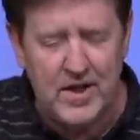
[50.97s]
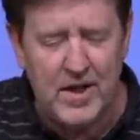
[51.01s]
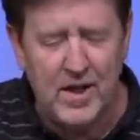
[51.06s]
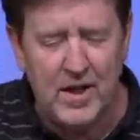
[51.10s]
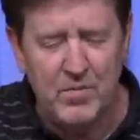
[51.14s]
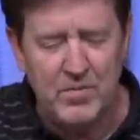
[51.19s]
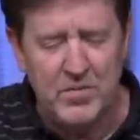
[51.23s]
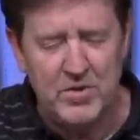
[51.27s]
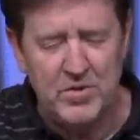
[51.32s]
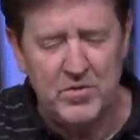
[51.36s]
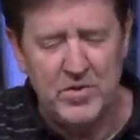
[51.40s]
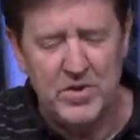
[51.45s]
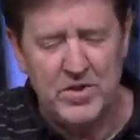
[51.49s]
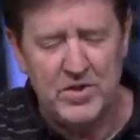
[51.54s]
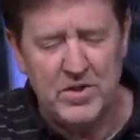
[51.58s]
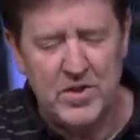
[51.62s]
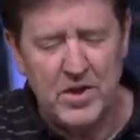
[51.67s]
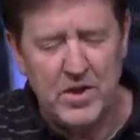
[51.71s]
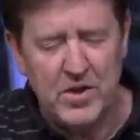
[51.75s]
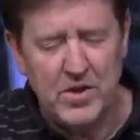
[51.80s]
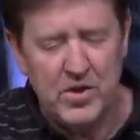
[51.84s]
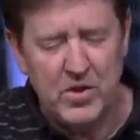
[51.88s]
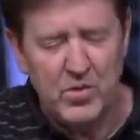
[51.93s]
time as we
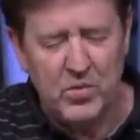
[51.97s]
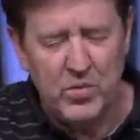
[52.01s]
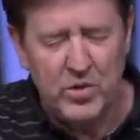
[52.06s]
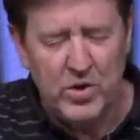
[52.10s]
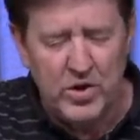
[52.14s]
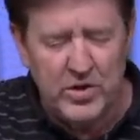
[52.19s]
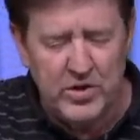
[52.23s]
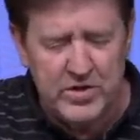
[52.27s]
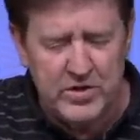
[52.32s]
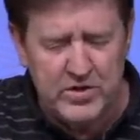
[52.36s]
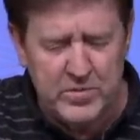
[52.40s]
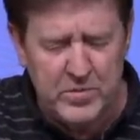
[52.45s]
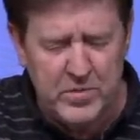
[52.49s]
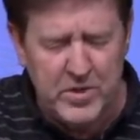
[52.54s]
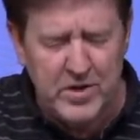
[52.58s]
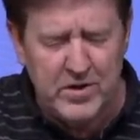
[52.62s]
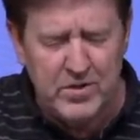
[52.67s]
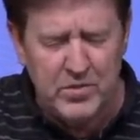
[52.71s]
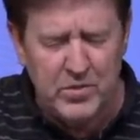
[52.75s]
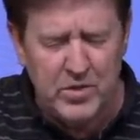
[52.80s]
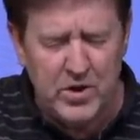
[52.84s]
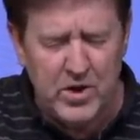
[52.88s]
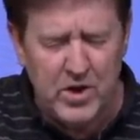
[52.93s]
study your word to
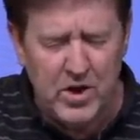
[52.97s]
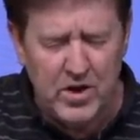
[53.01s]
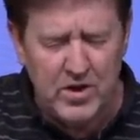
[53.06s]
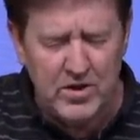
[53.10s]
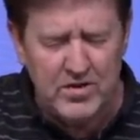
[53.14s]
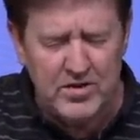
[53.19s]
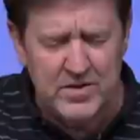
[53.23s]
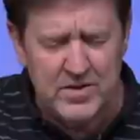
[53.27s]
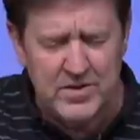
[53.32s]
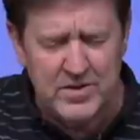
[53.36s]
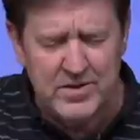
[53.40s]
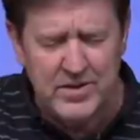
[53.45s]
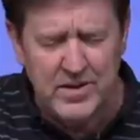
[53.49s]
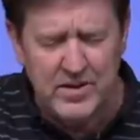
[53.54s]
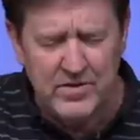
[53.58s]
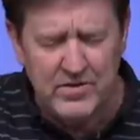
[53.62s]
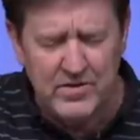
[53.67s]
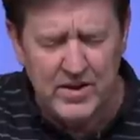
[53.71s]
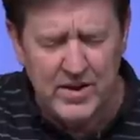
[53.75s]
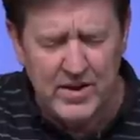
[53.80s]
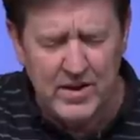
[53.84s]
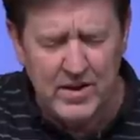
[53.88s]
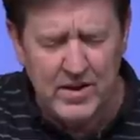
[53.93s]
speak to our hearts this
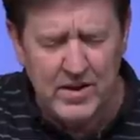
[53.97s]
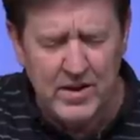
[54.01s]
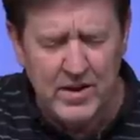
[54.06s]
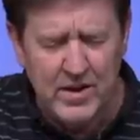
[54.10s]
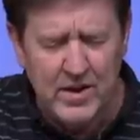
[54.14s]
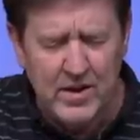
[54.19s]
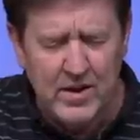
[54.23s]
evening.